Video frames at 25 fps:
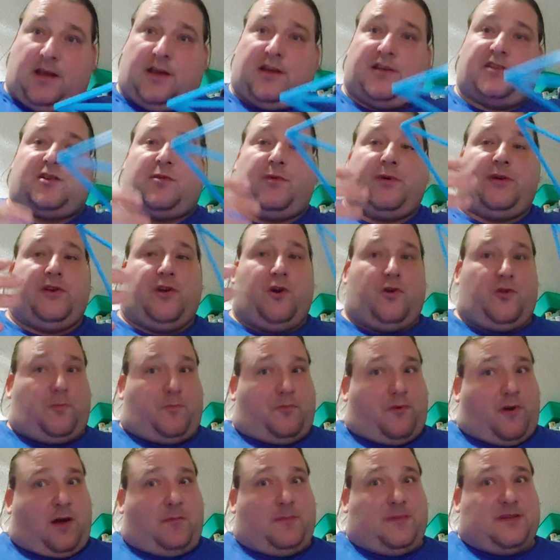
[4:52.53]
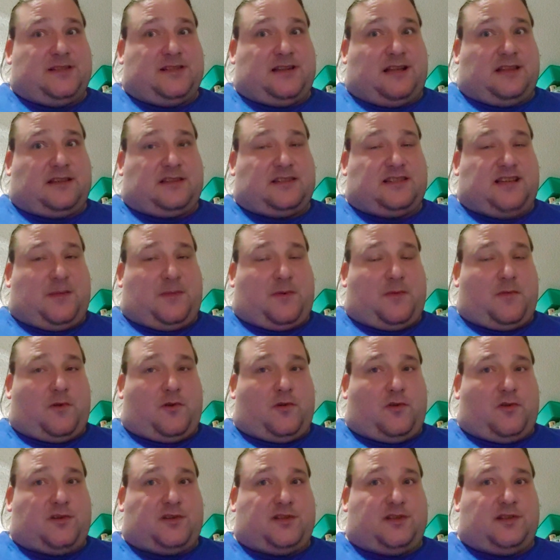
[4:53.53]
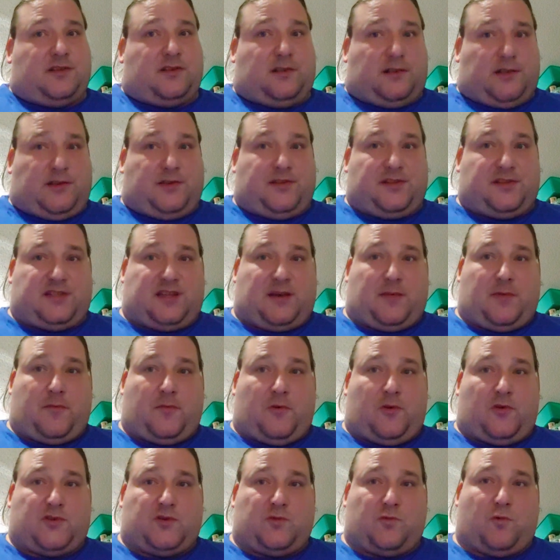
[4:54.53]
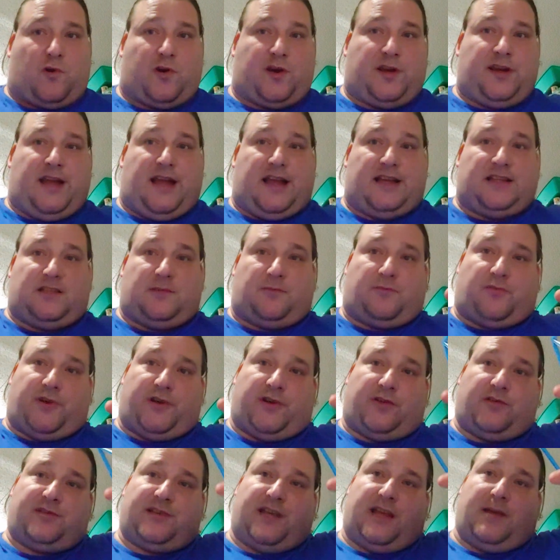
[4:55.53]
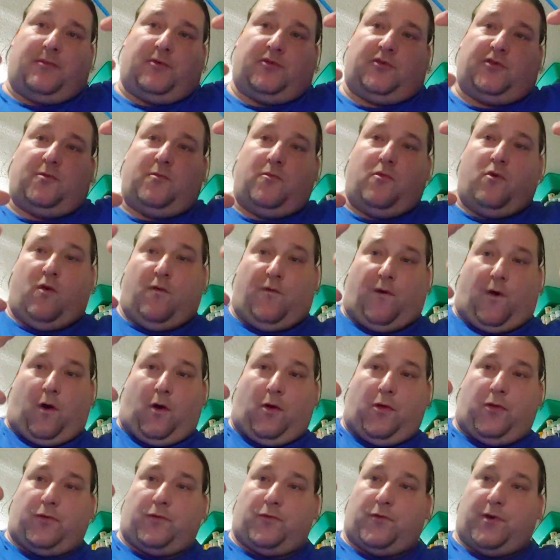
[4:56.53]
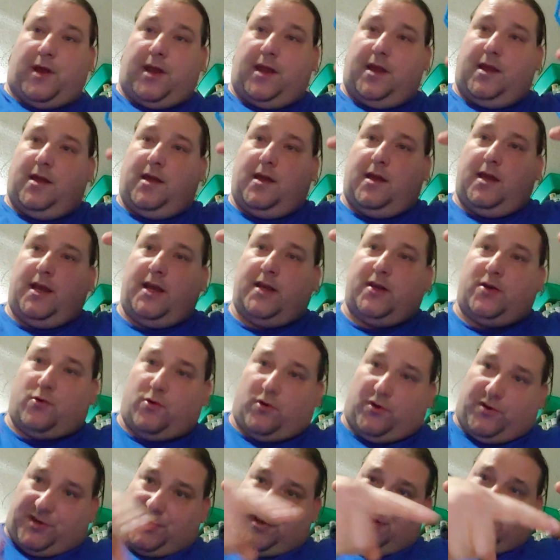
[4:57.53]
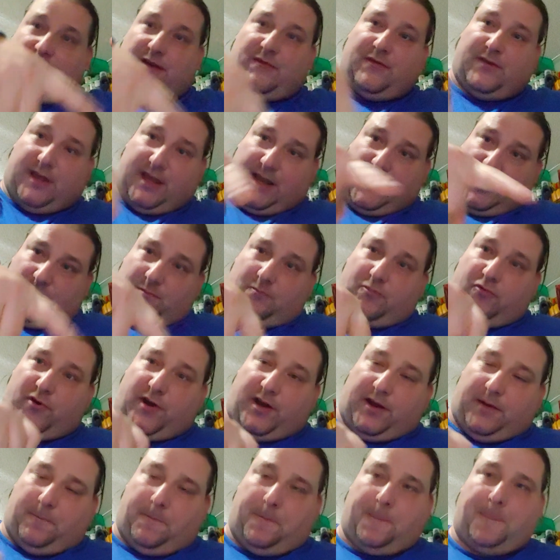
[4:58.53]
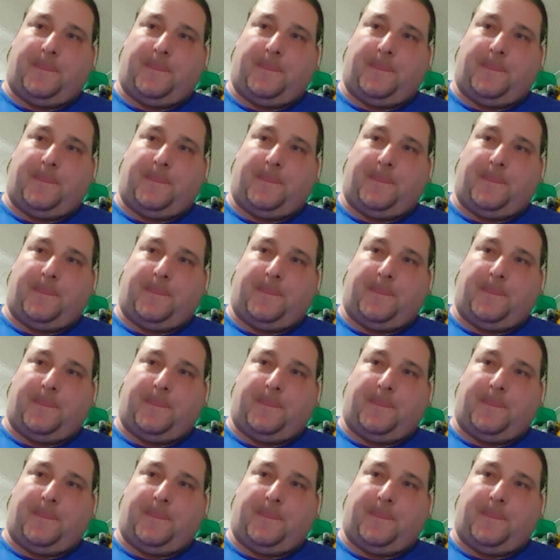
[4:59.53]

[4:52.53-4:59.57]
So we know the problem is not the stepper motors. Clearly the stepper motors are working as the printer is able to move all 3 in order to navigate and print.